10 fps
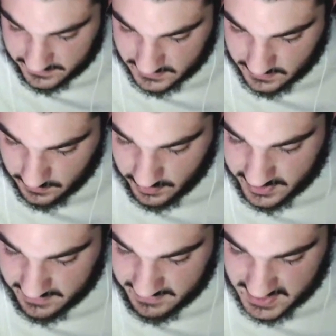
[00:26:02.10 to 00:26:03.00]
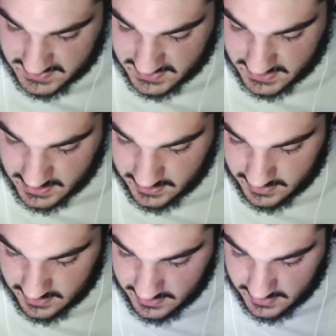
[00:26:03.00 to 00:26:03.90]
Walker to Man City.
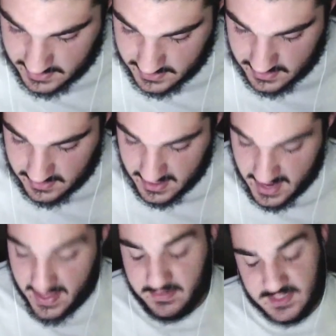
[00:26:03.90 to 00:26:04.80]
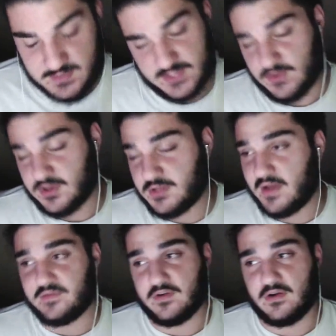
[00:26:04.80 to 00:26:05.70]
Yeah, that one's been talked
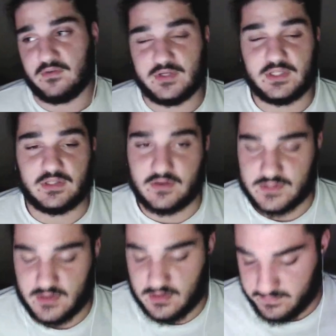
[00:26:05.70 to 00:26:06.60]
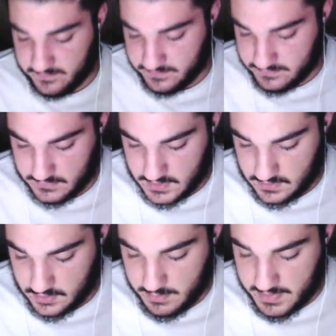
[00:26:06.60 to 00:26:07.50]
about for a really long time.
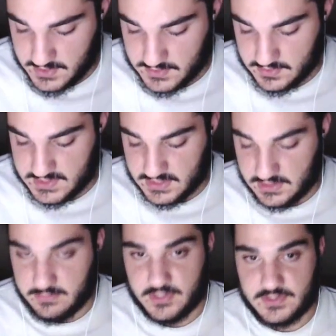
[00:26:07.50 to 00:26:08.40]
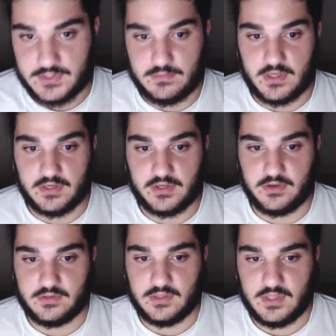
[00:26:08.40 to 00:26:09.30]
Opinions on Tielemans to
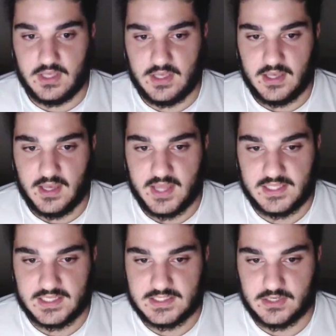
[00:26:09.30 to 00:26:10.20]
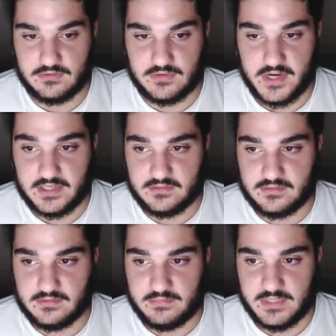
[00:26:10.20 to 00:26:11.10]
Monaco. I think that's a great
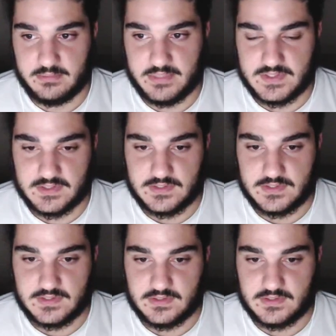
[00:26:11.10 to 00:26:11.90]
bit of business.